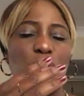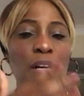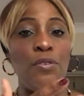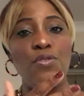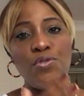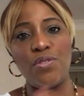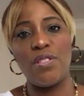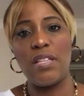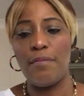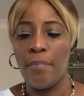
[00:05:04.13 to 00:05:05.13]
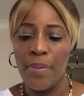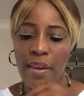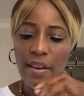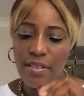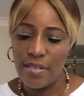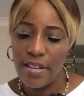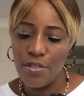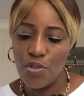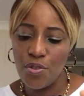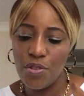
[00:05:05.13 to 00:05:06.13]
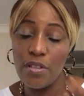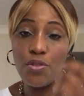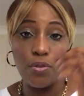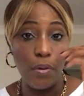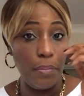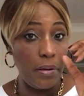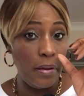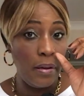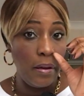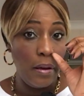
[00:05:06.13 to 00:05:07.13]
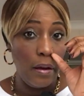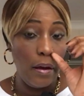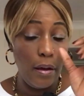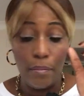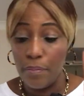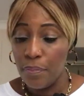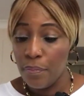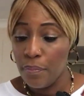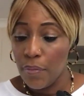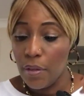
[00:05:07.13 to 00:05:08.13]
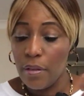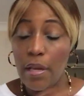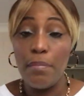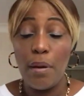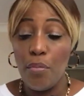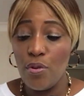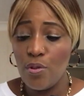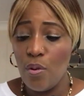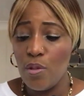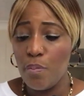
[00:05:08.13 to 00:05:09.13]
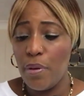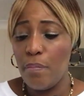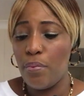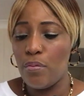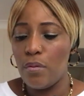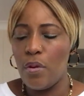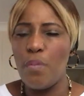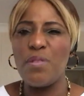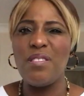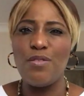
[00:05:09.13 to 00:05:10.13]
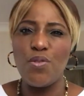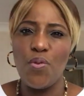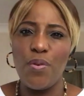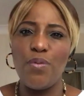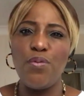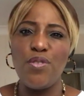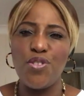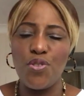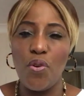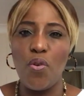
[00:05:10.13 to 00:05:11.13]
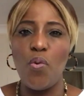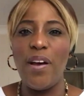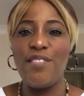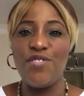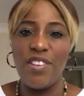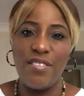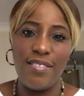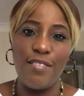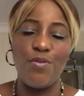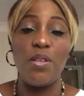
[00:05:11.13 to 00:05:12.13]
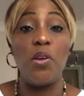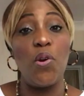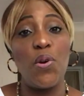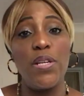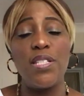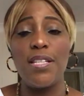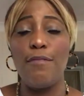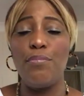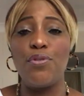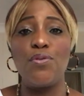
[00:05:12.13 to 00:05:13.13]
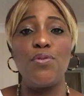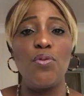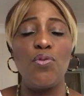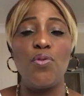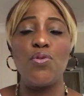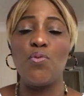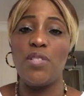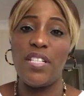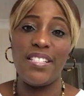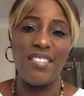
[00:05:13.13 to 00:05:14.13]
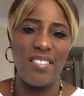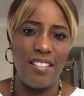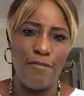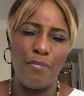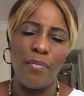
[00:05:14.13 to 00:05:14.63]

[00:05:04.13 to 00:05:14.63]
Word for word: you cannot trust them. He's saying such things should not be um, named amongst God's people. Obscene stories, foolish talk, quas, jesting. You say you're a Christian, but you know you're so dirty, you